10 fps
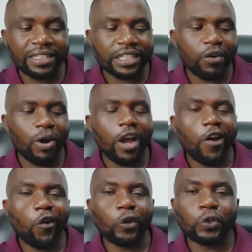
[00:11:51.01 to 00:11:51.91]
Gachagua
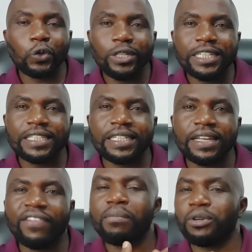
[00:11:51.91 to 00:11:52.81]

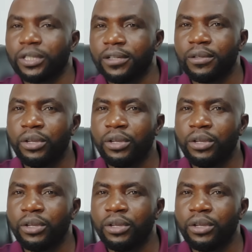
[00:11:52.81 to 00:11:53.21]
consolidating the mountain?